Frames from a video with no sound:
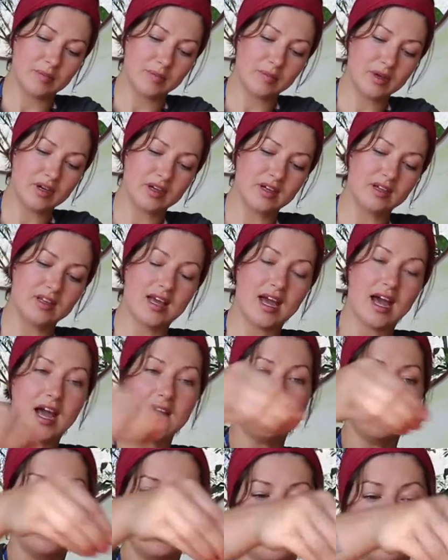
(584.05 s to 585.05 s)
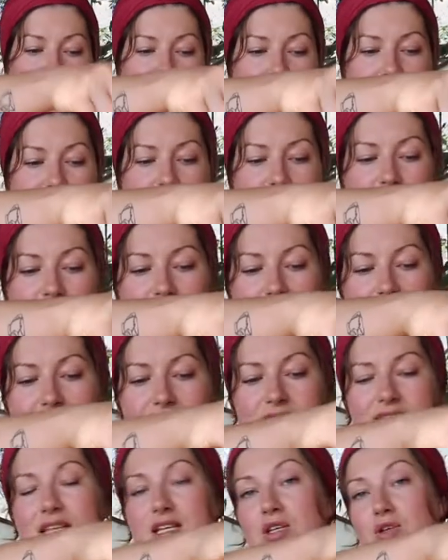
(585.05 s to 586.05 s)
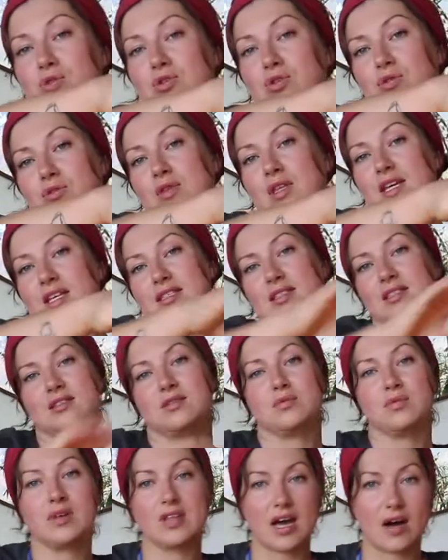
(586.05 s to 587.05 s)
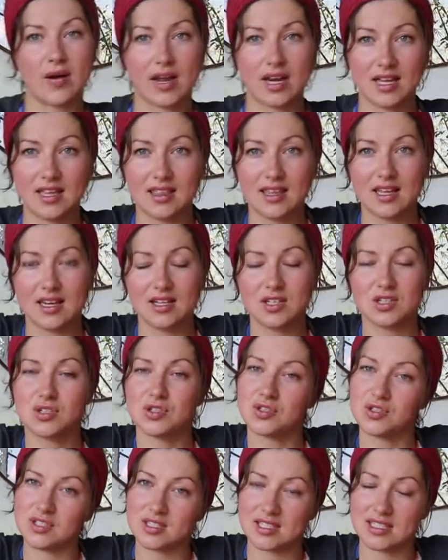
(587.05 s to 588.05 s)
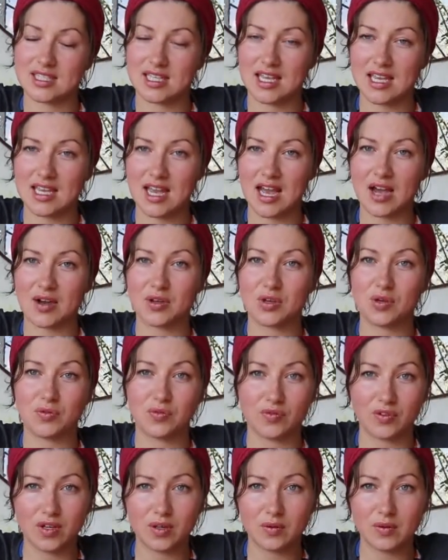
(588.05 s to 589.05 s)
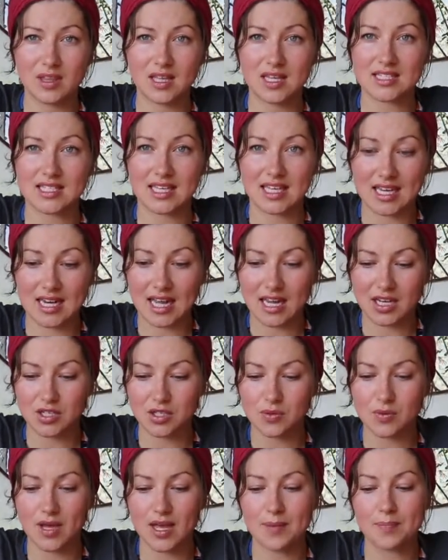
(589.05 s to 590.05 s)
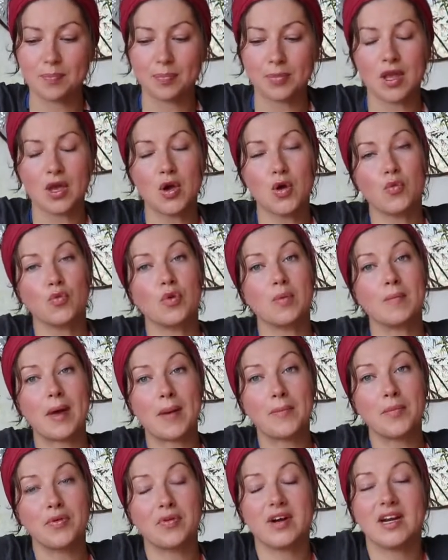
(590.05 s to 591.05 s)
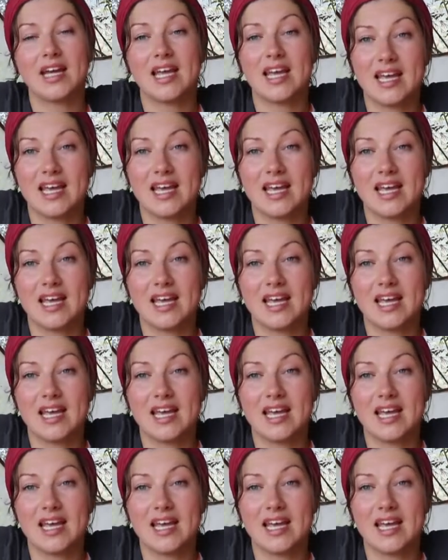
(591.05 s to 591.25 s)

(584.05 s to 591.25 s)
But I would first advise that you do this without anything, just to see how you feel with it, to connect to it, remembering